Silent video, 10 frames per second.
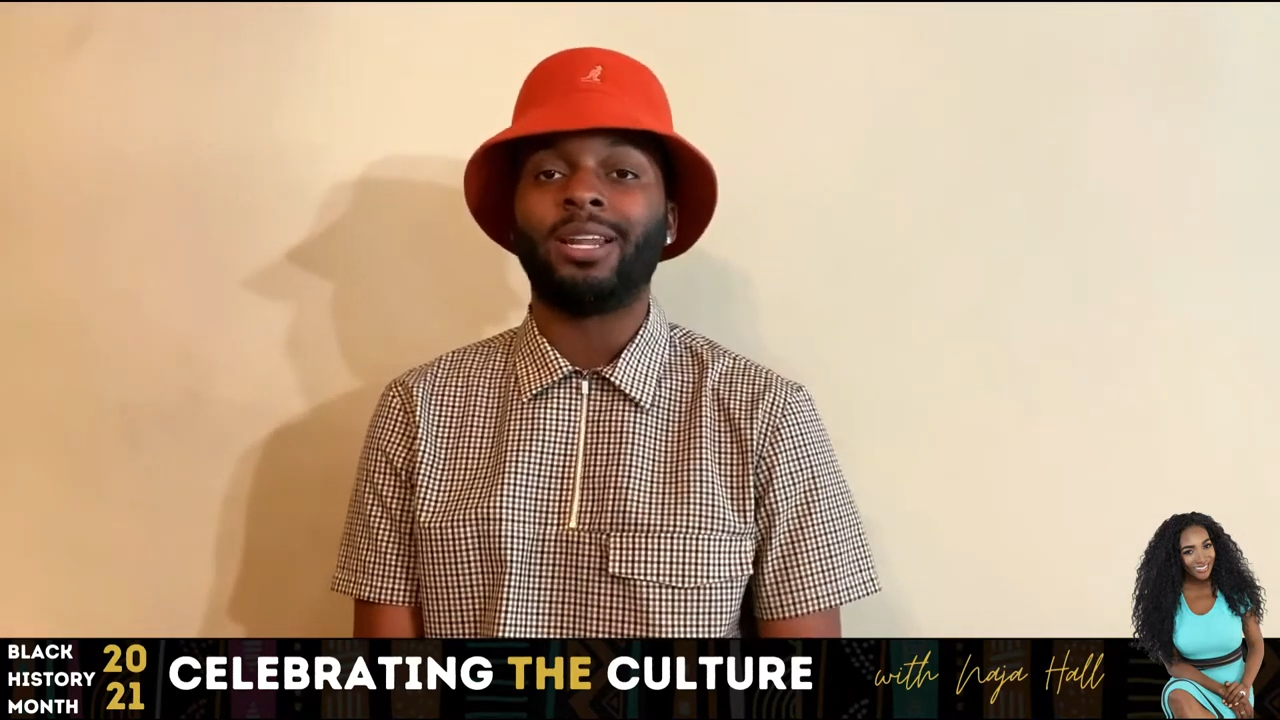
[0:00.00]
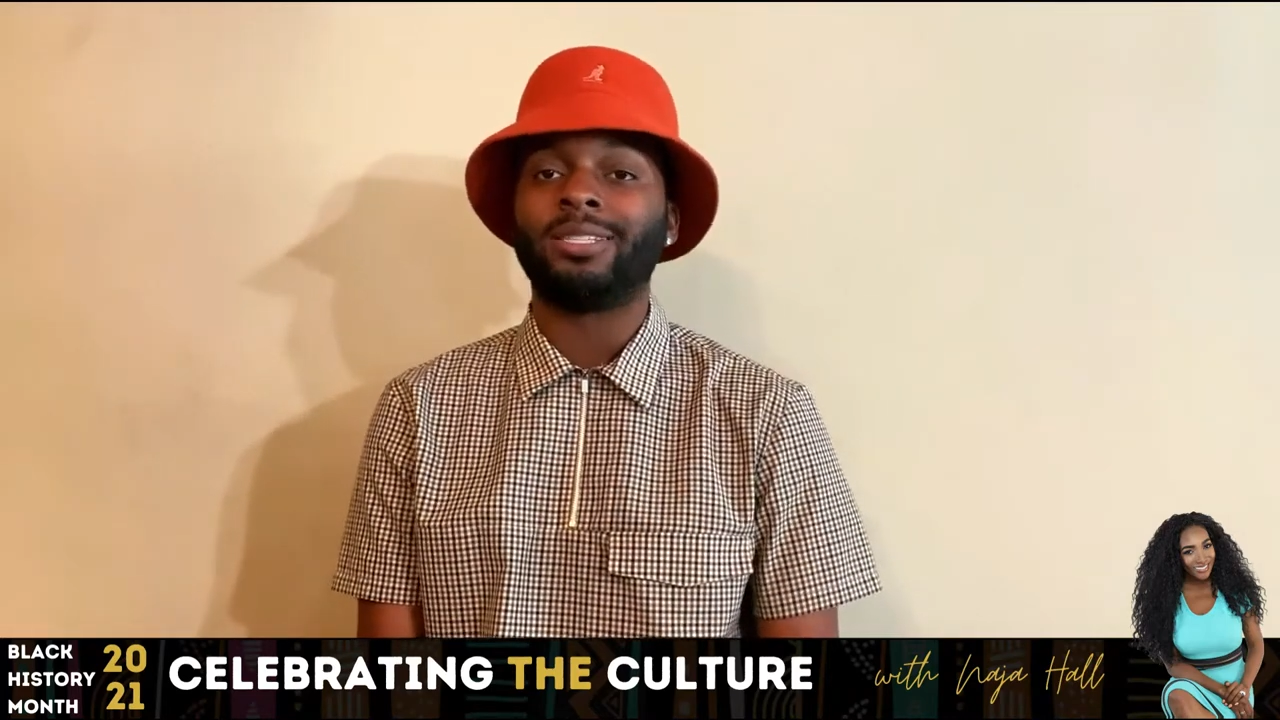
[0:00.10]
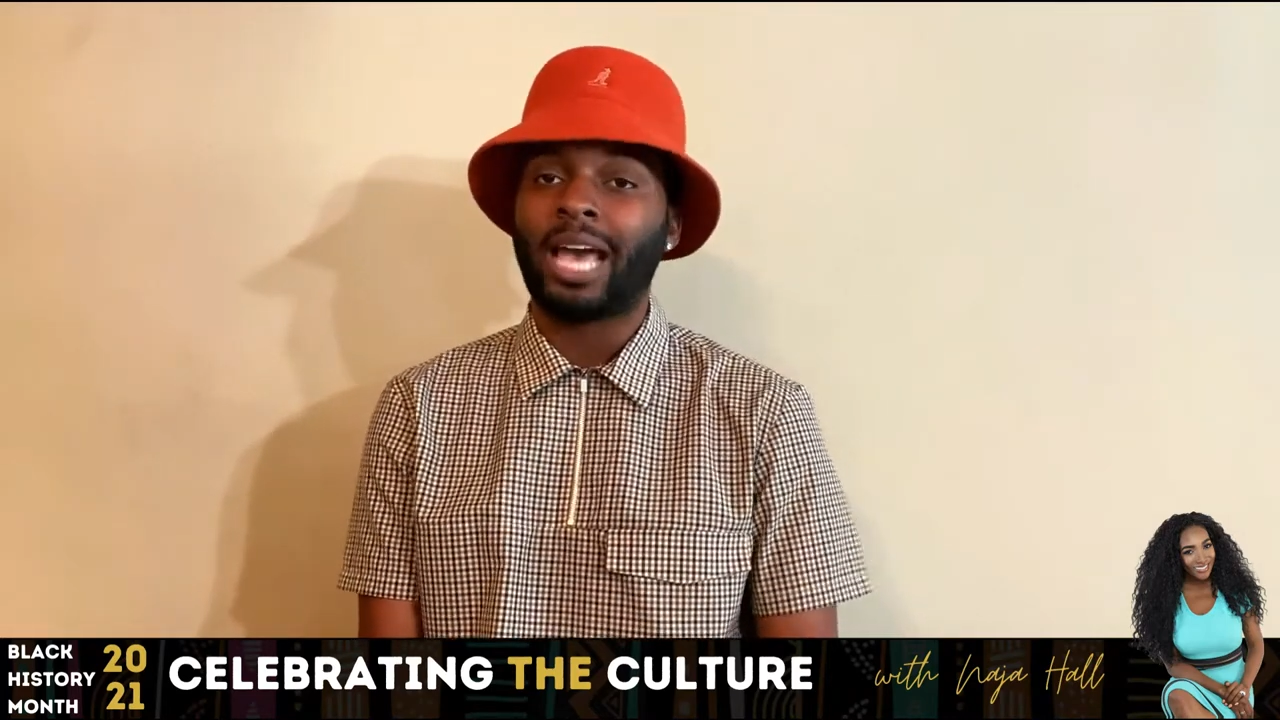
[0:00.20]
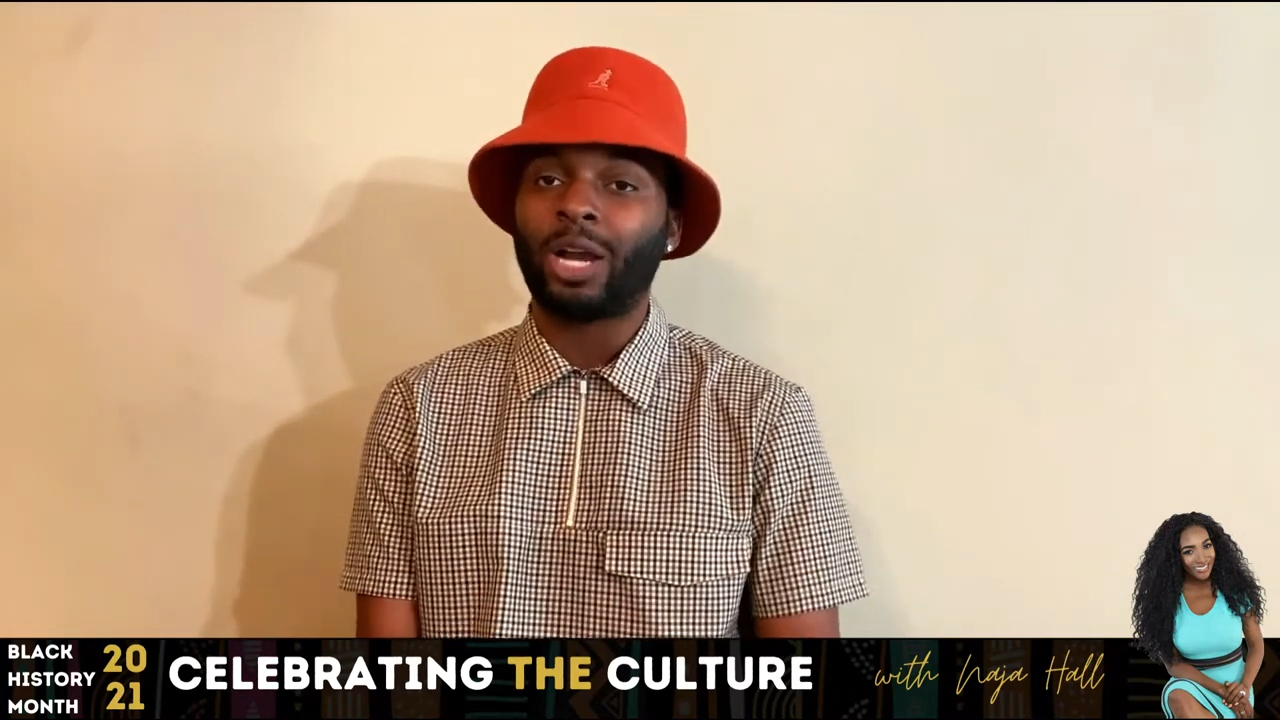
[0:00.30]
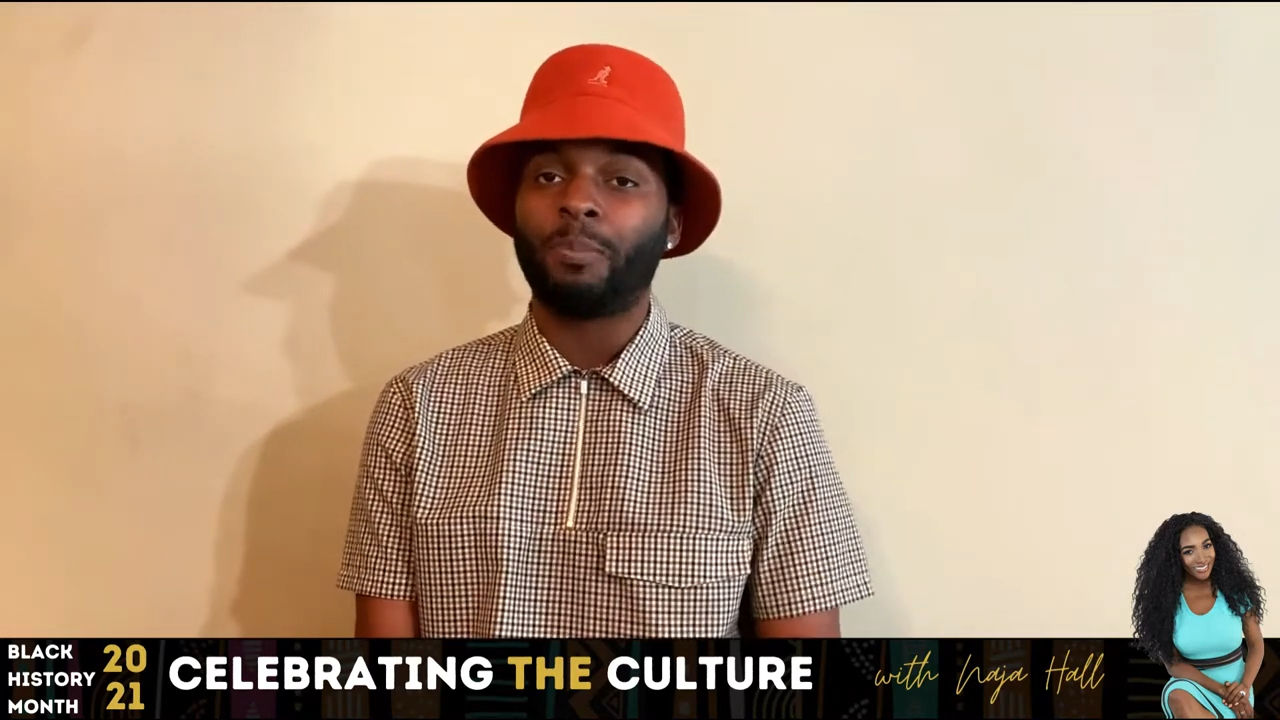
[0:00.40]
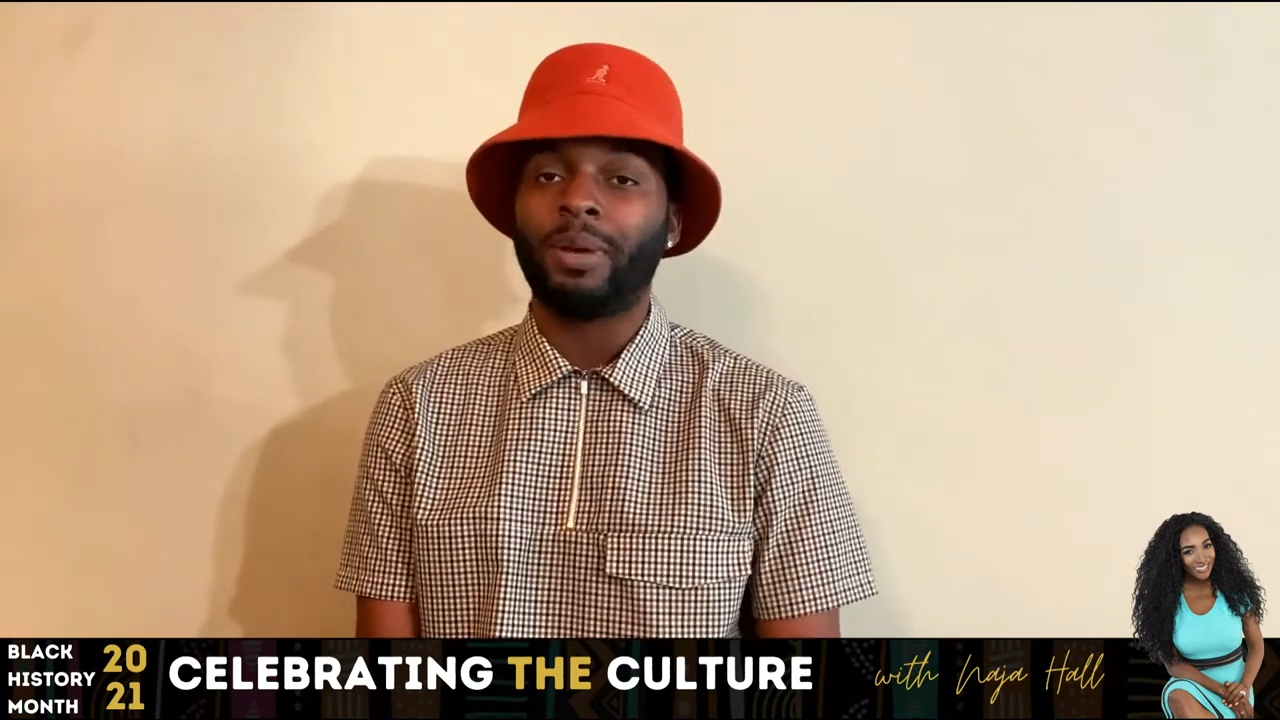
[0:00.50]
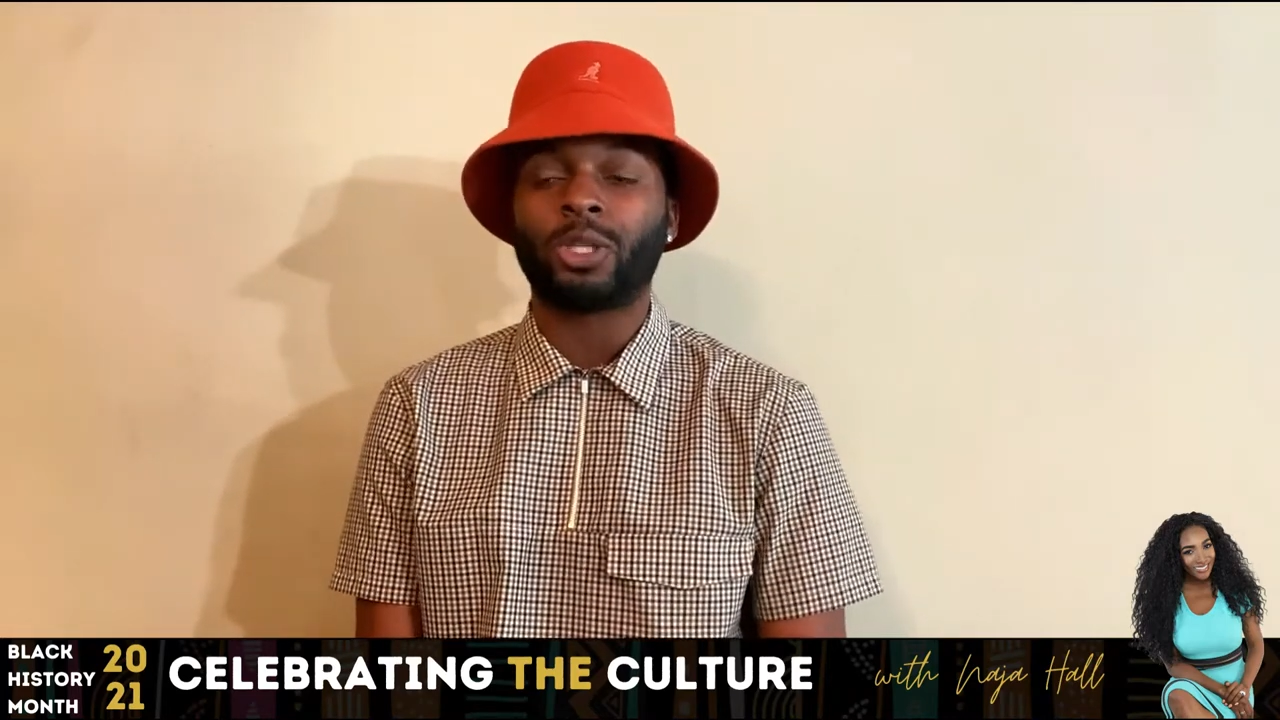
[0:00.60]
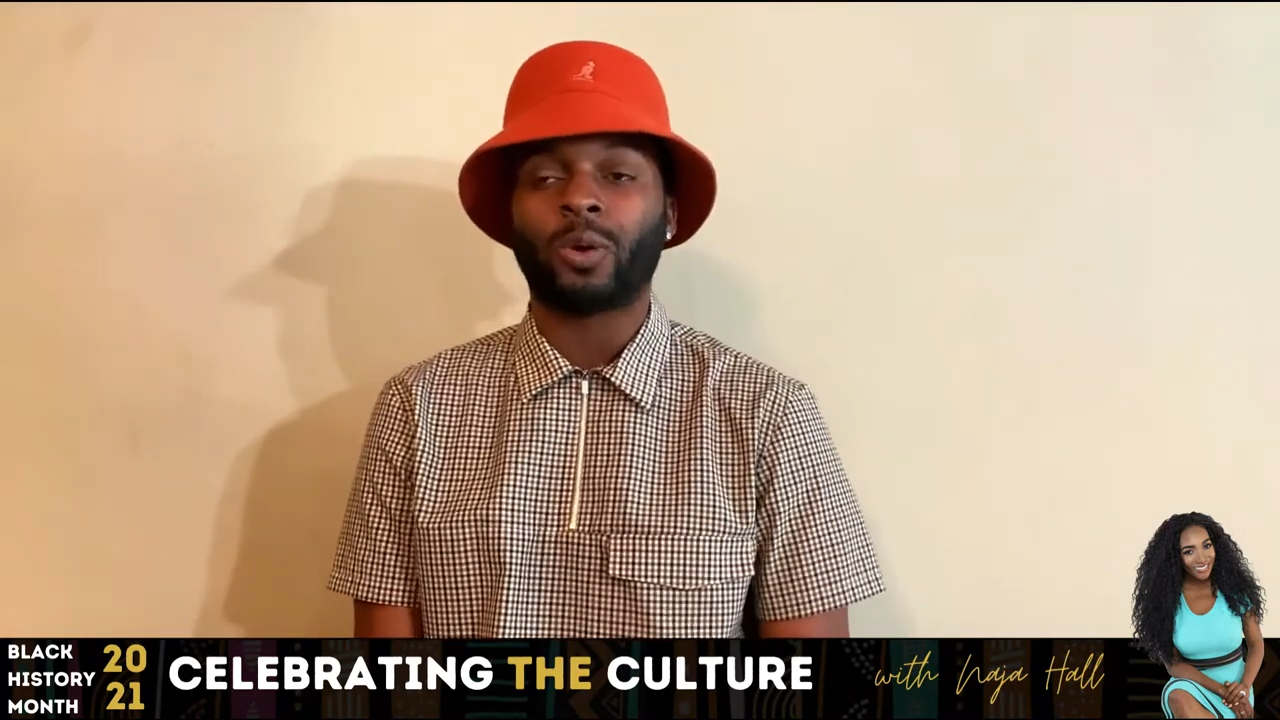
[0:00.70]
in Sacramento,